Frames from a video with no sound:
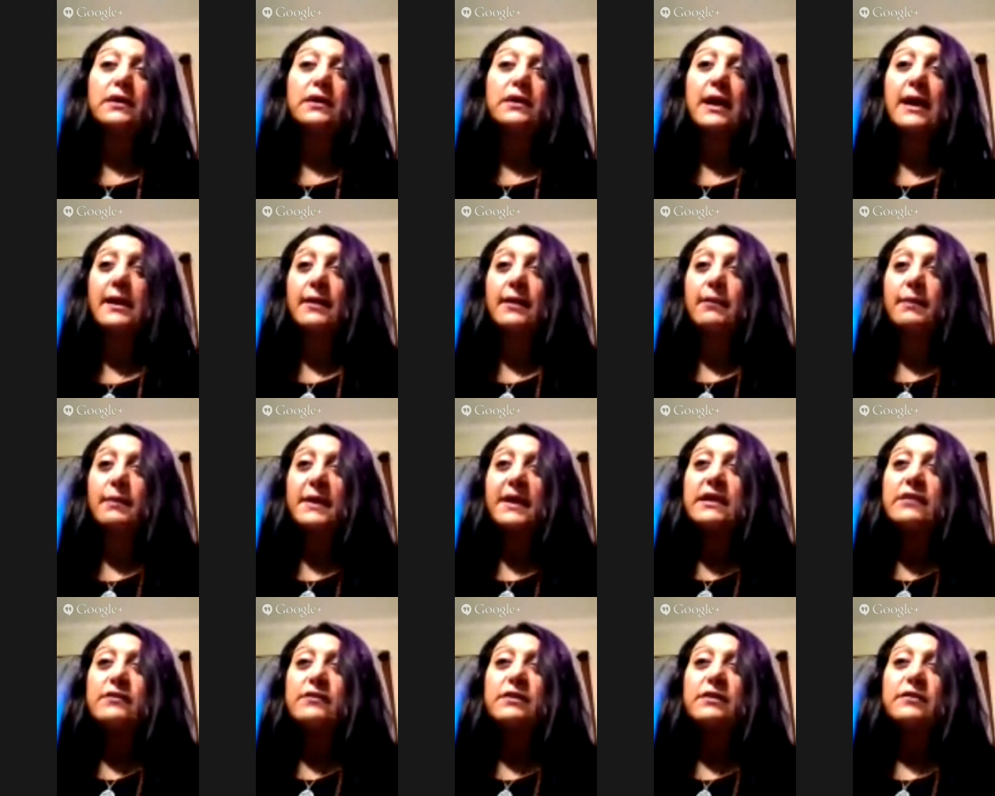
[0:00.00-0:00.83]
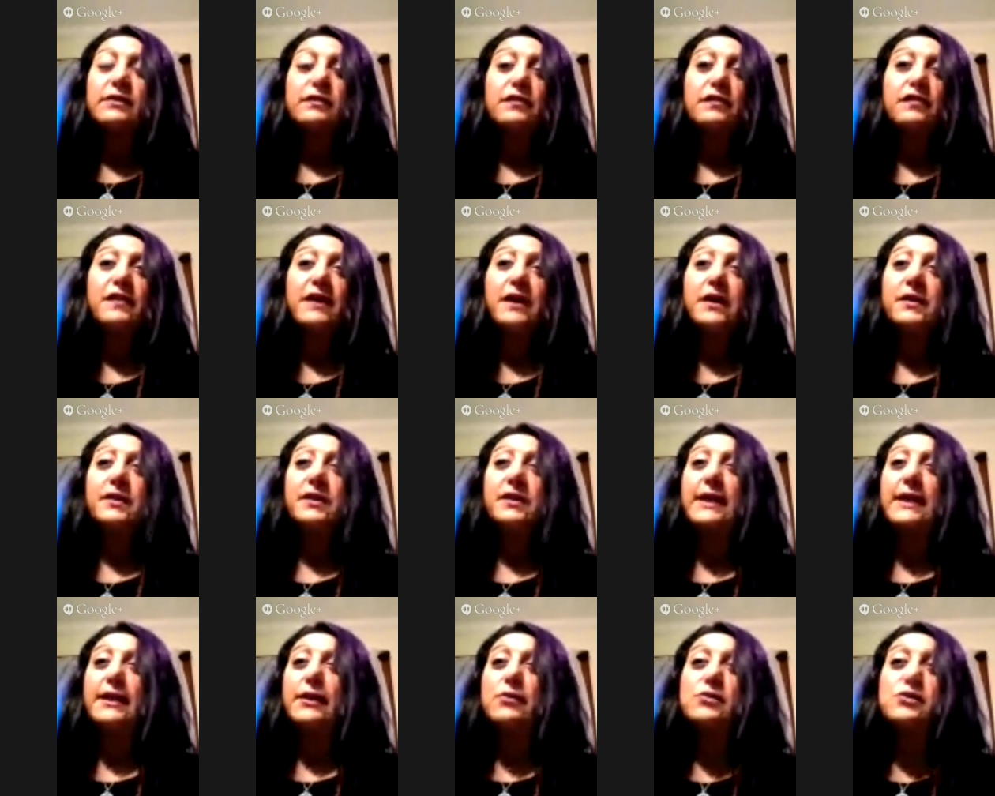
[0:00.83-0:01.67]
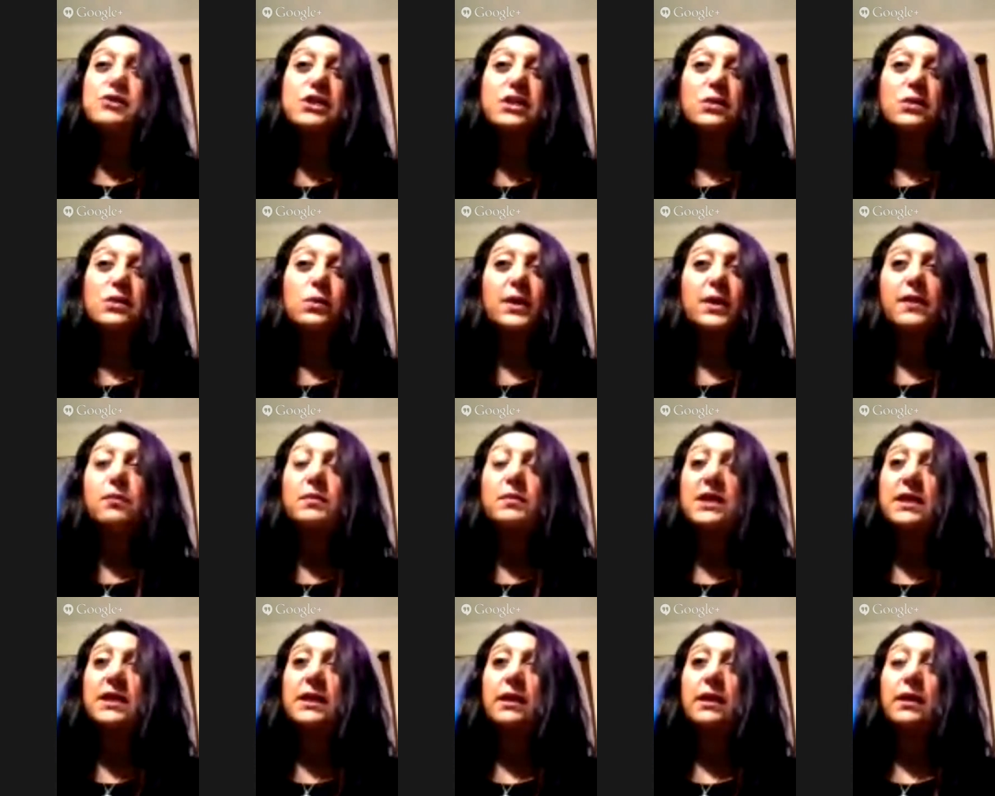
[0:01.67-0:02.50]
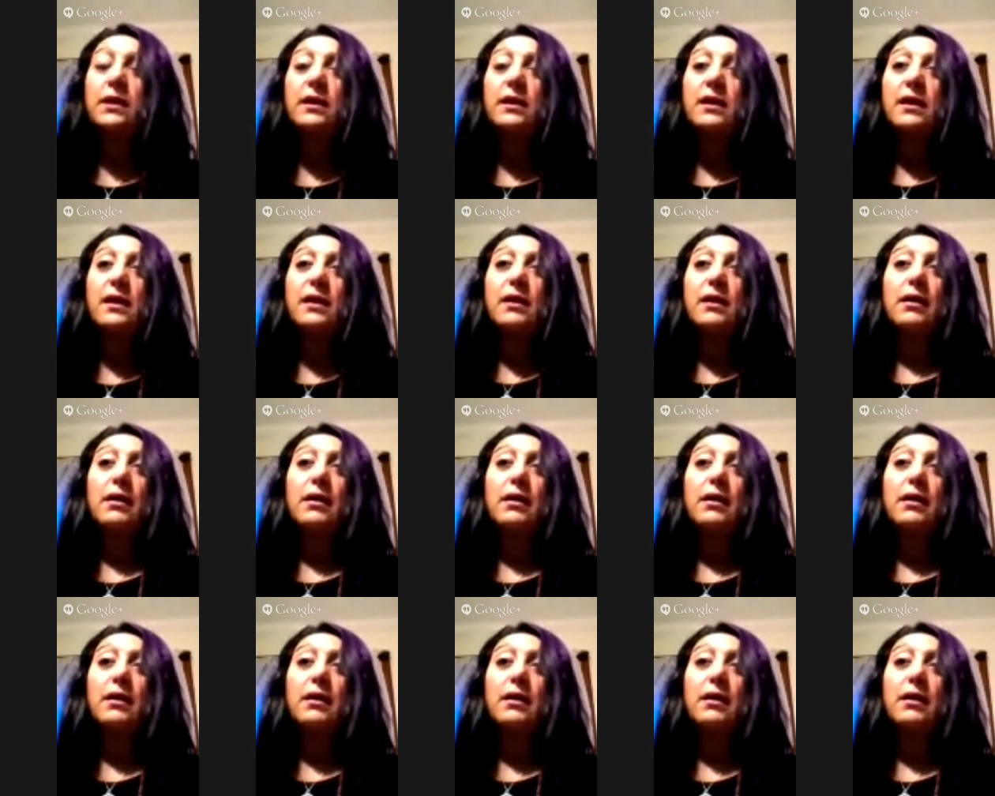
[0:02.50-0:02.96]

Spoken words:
That I may have even felt an energy with me.